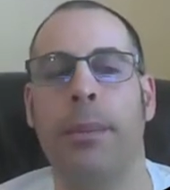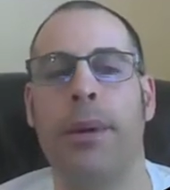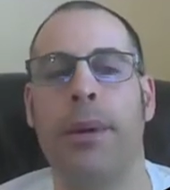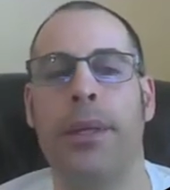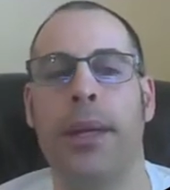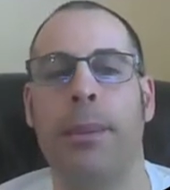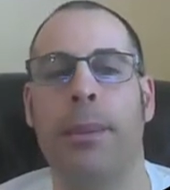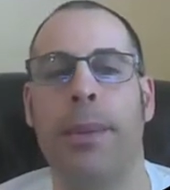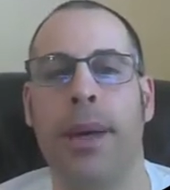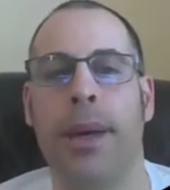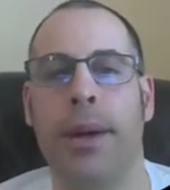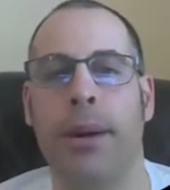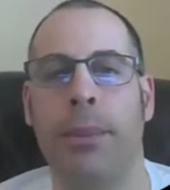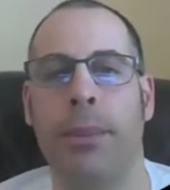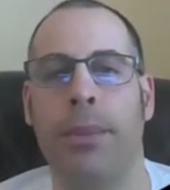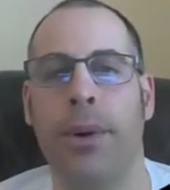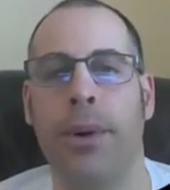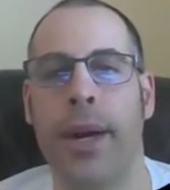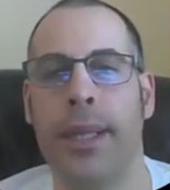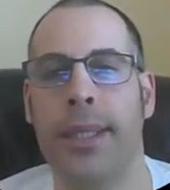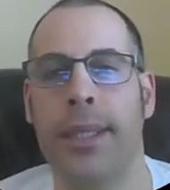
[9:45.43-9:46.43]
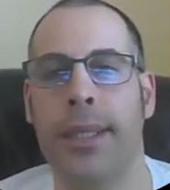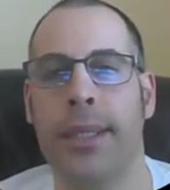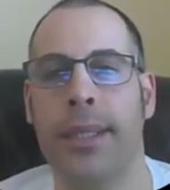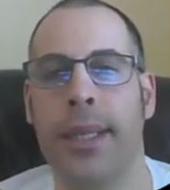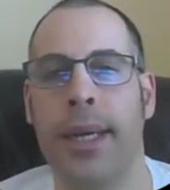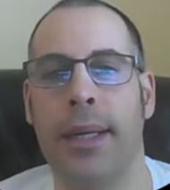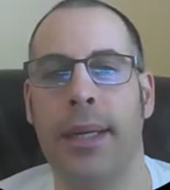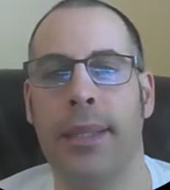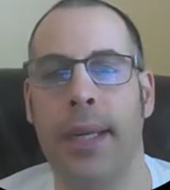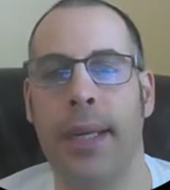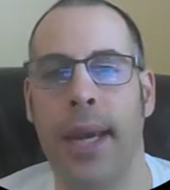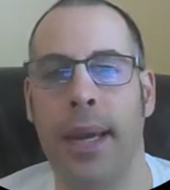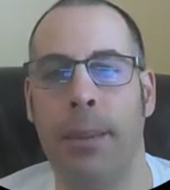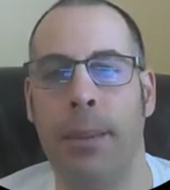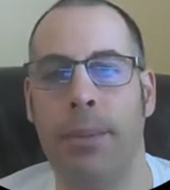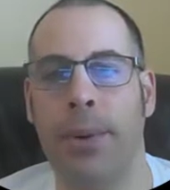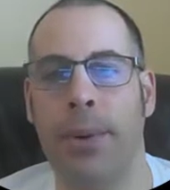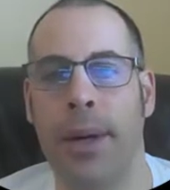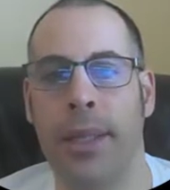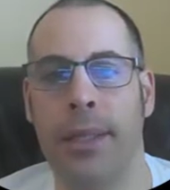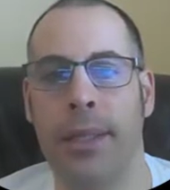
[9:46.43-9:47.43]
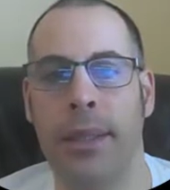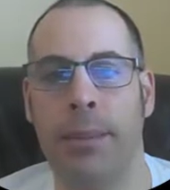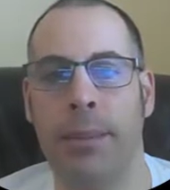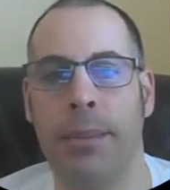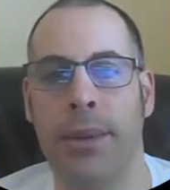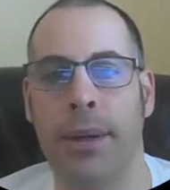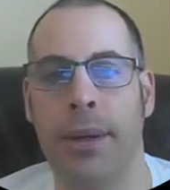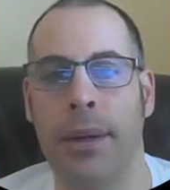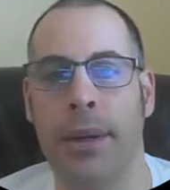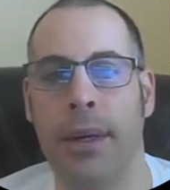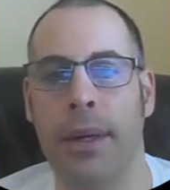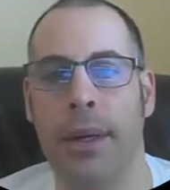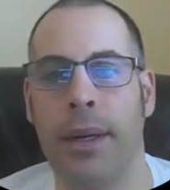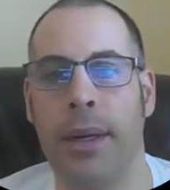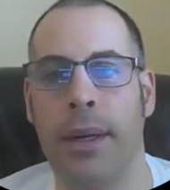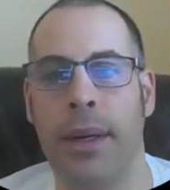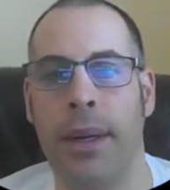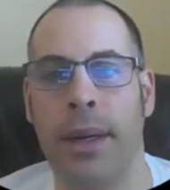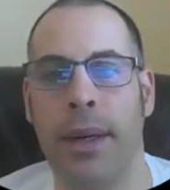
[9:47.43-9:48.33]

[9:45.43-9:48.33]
but they're better in price to sales and price to book.